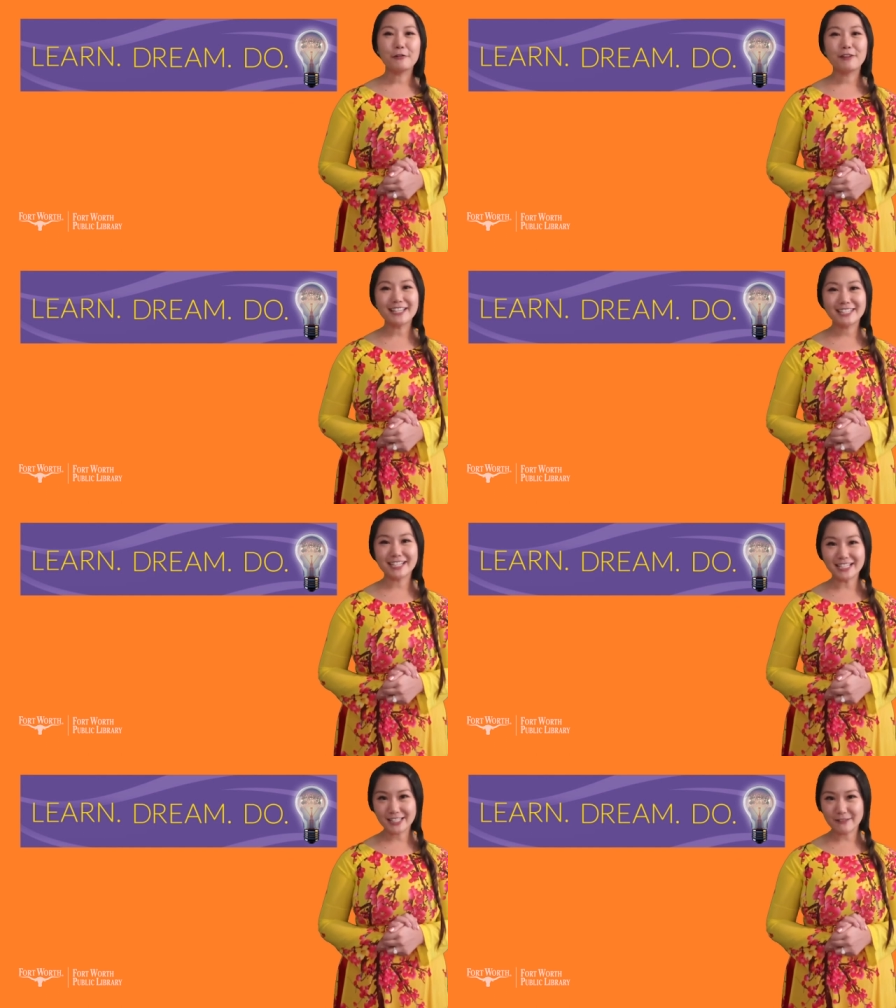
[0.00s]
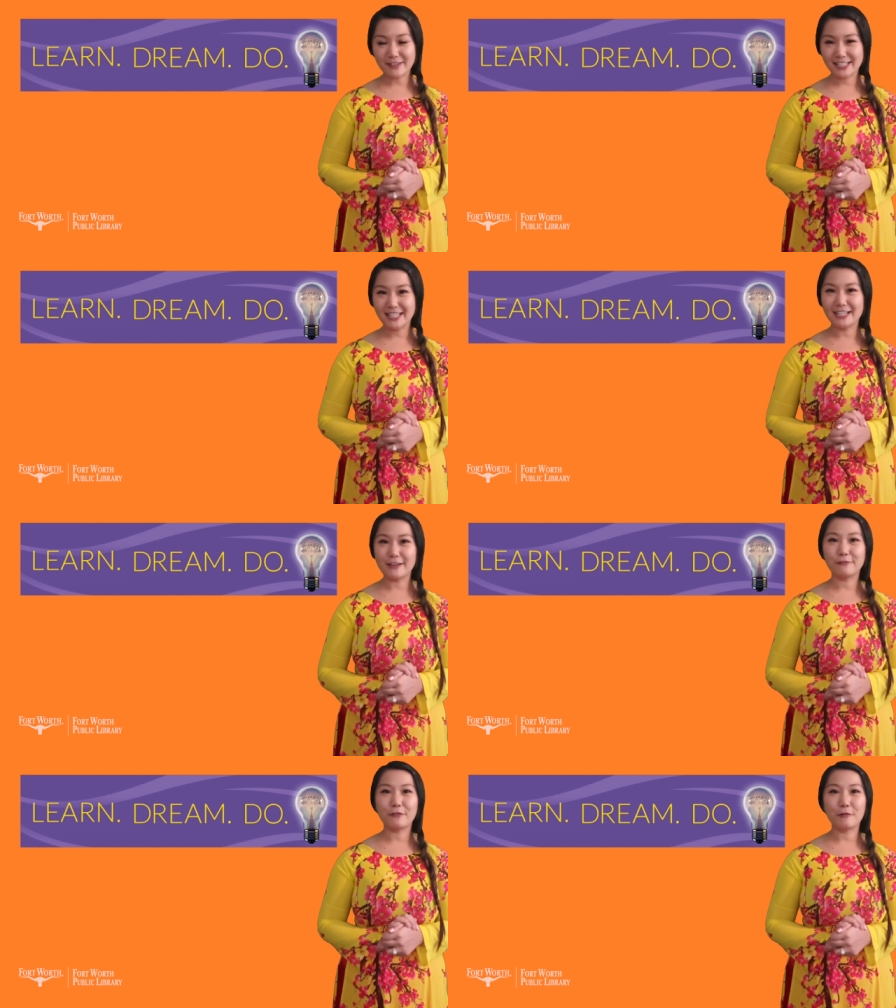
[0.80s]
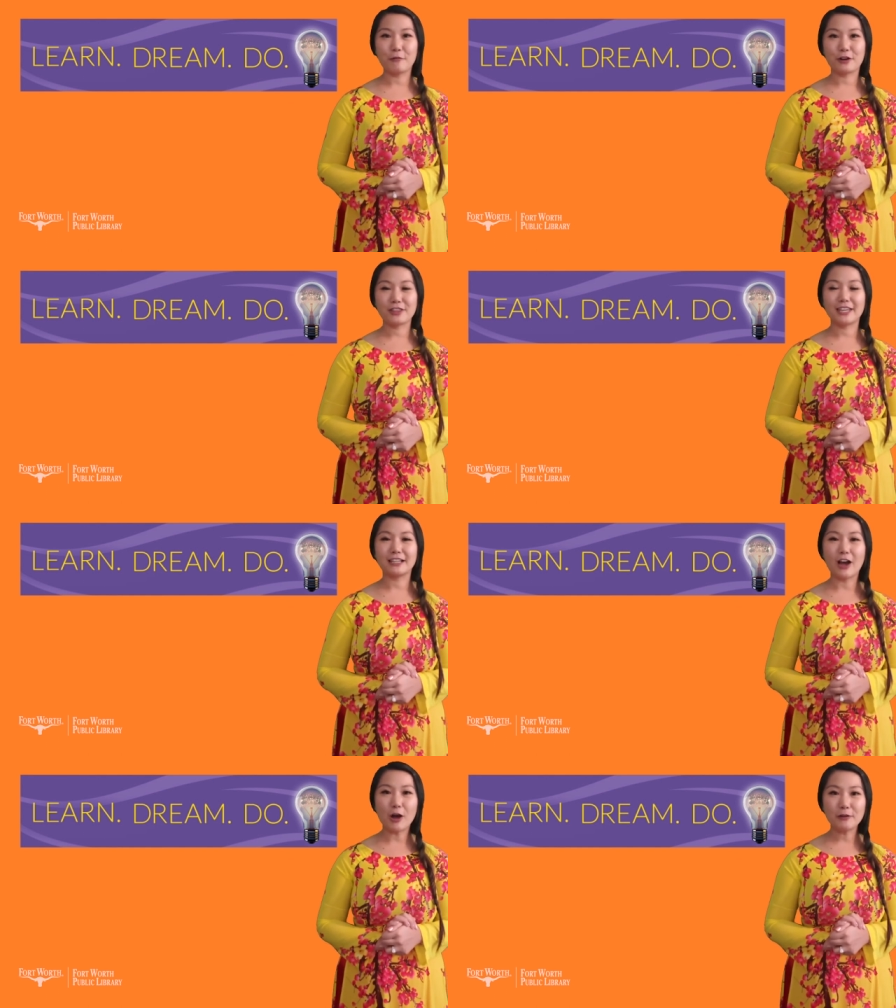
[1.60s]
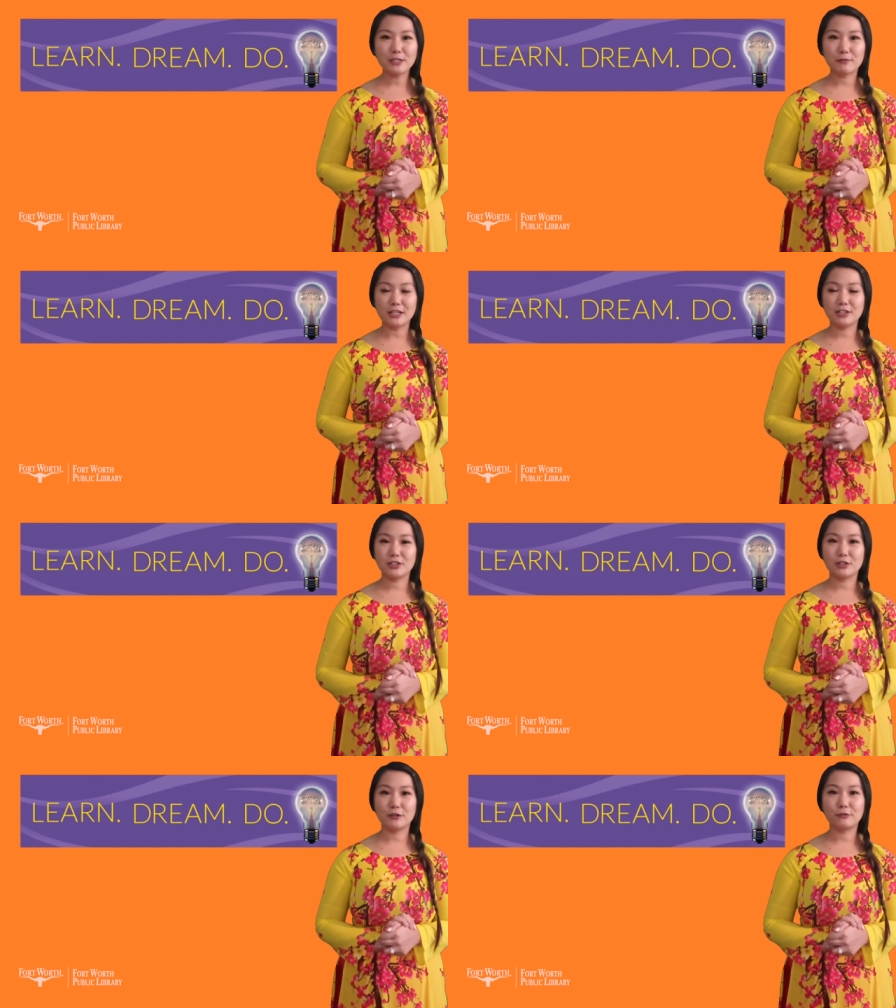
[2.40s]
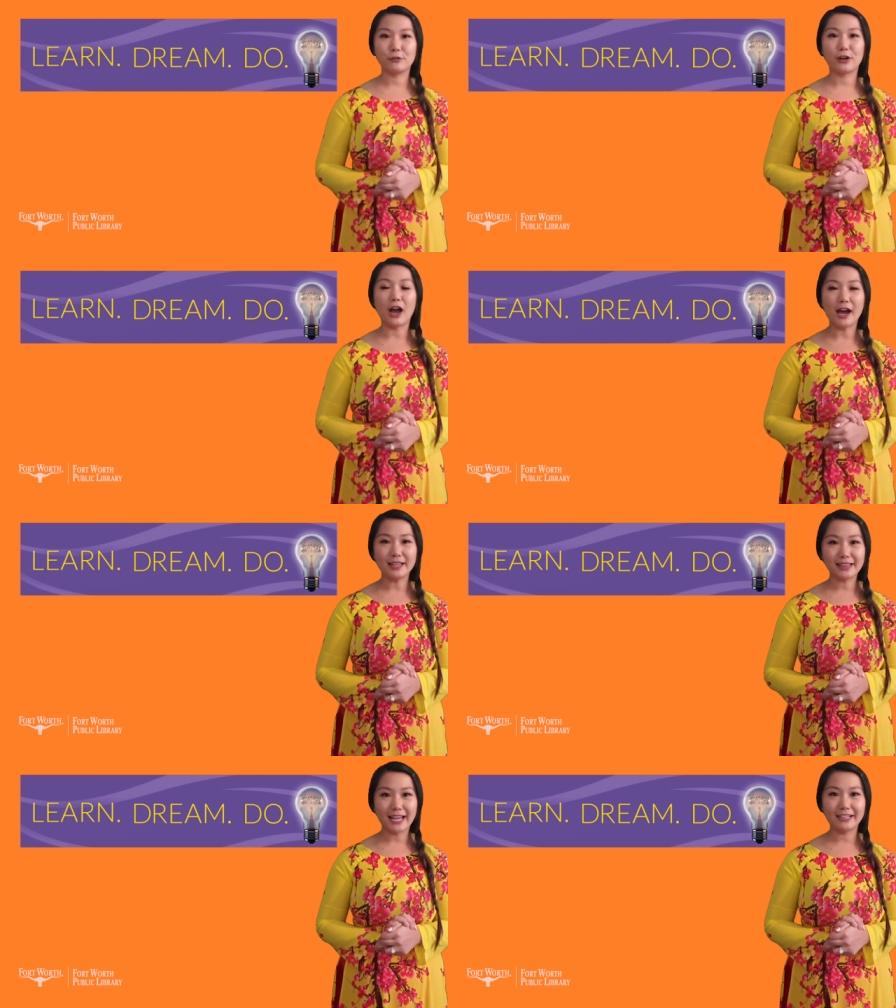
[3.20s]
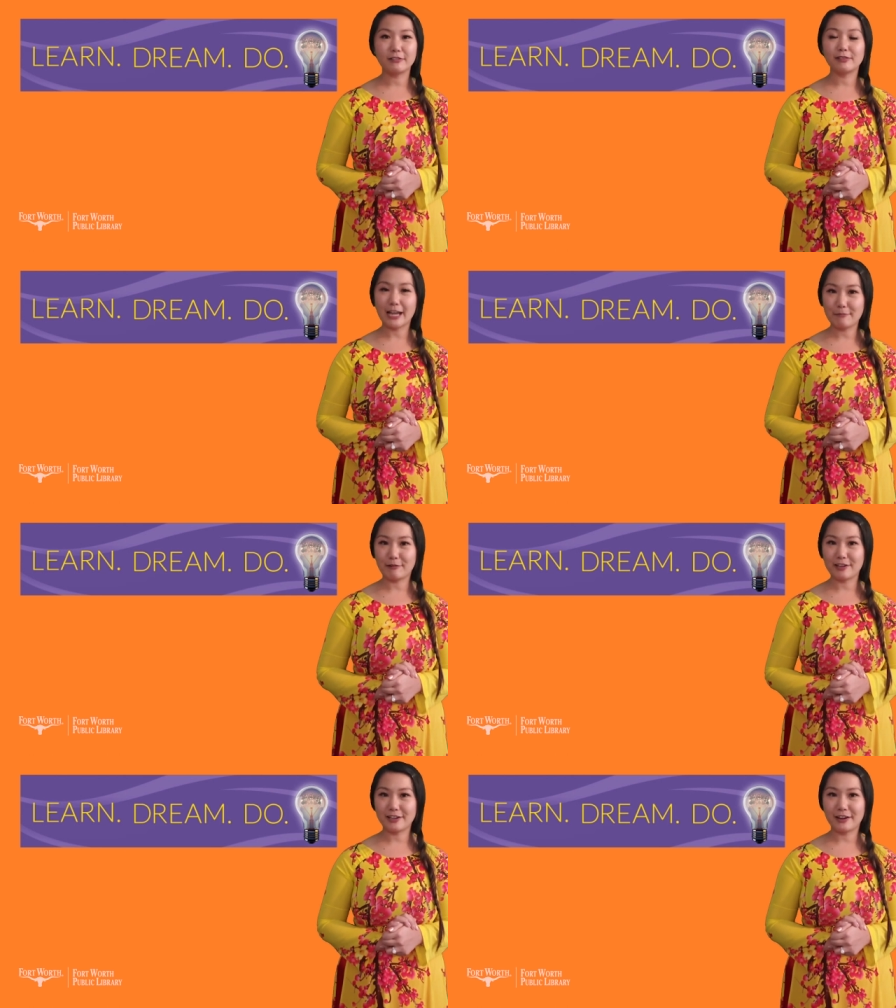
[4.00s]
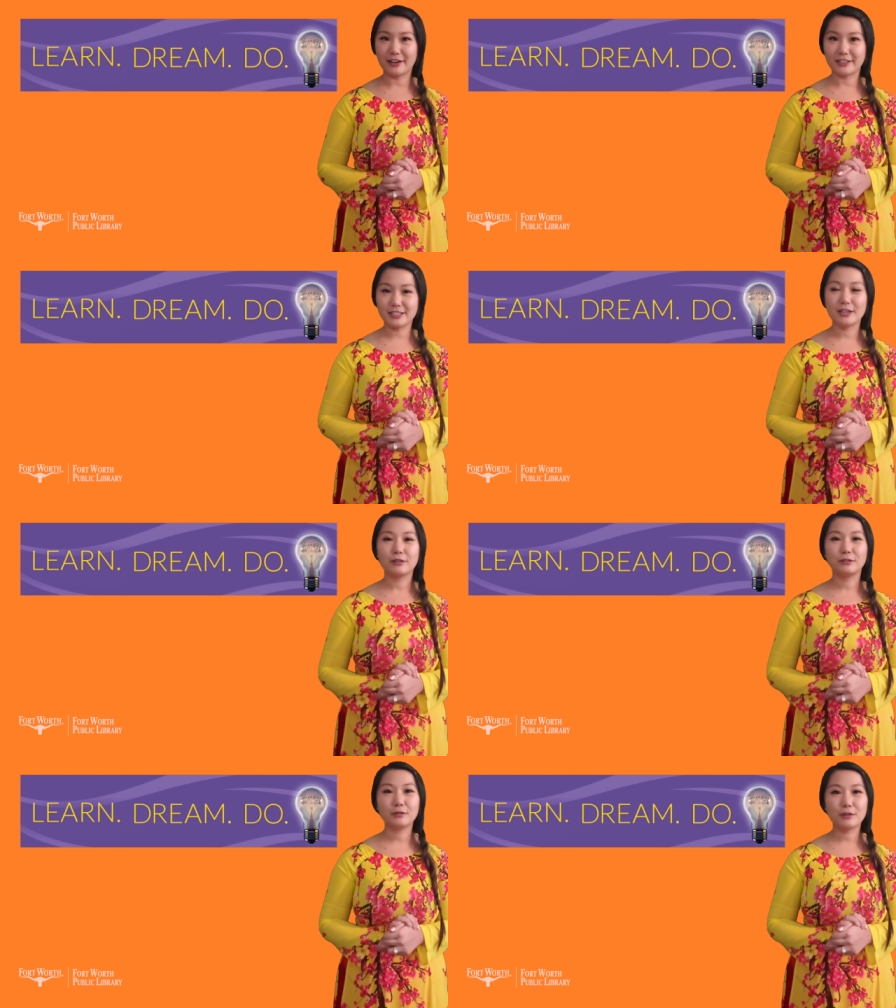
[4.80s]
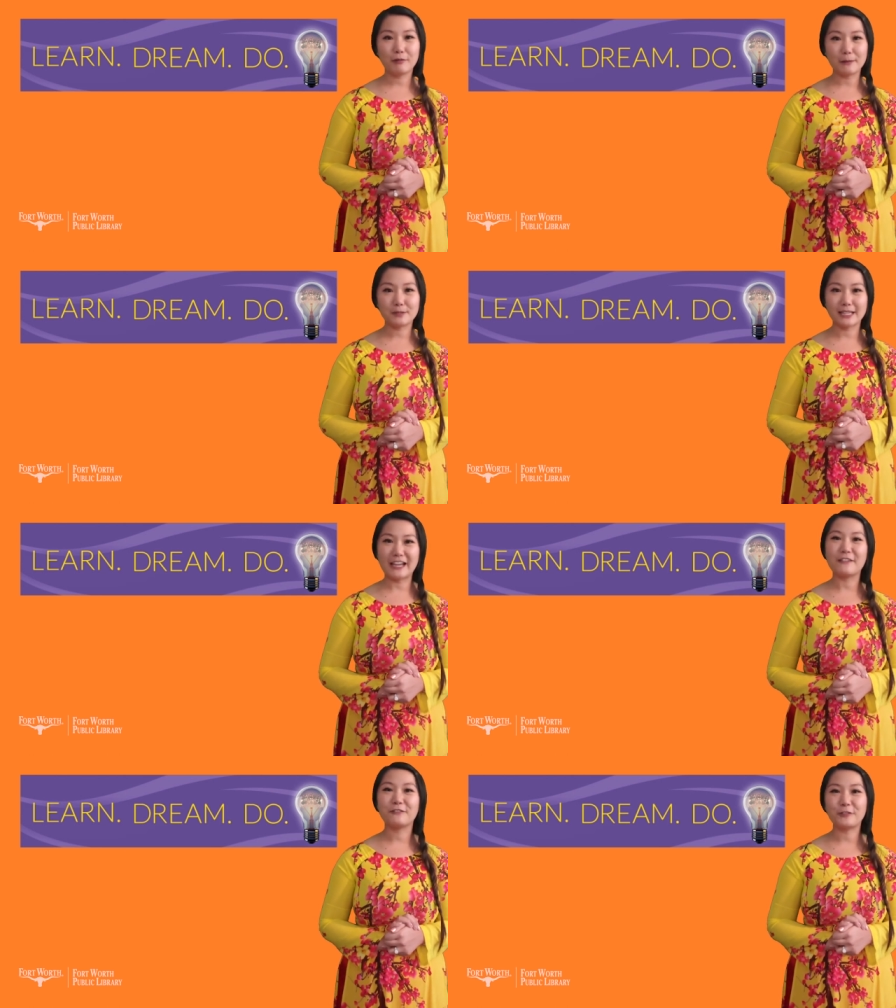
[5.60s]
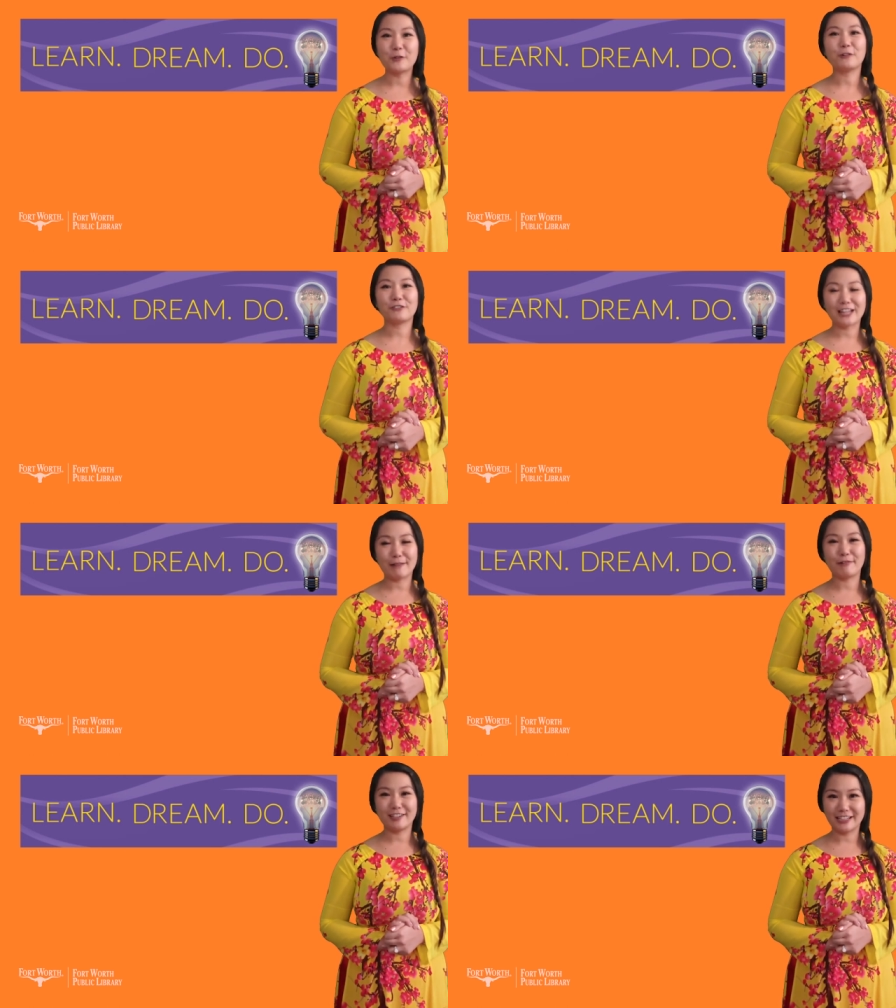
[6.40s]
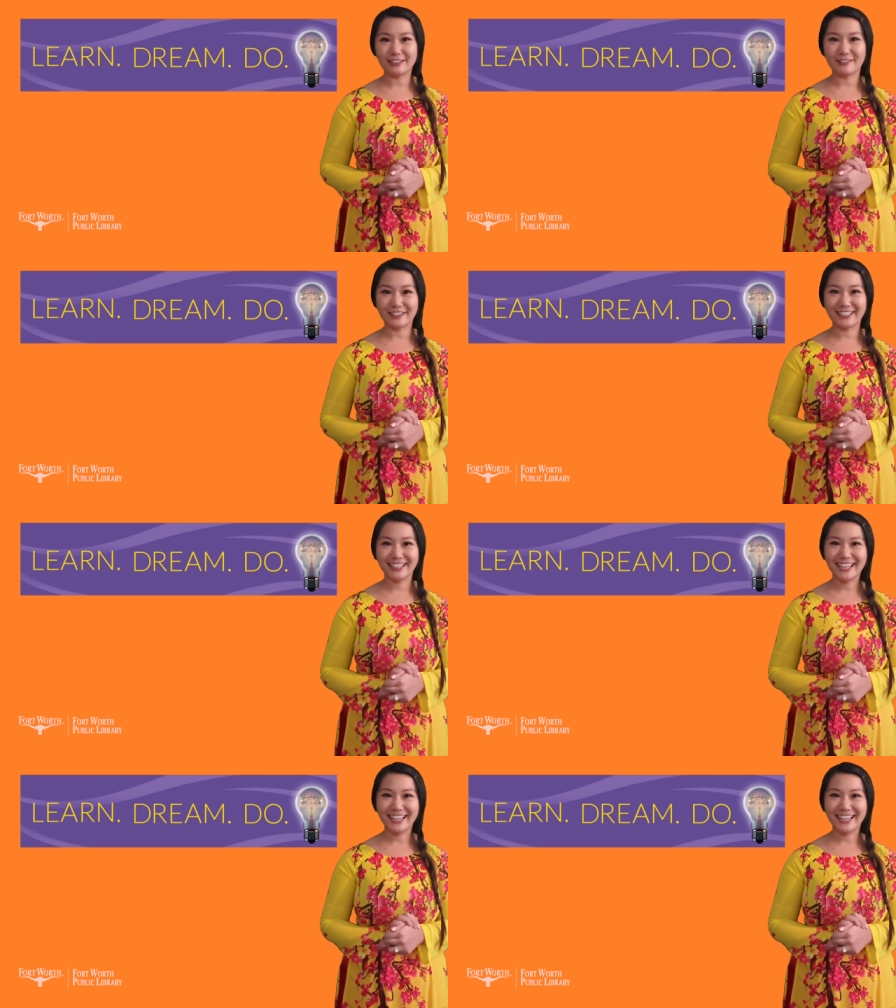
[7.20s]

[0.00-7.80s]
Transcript: Residents of the City of Fort Worth can always register for online library cards through the website fortworthlibrary.org.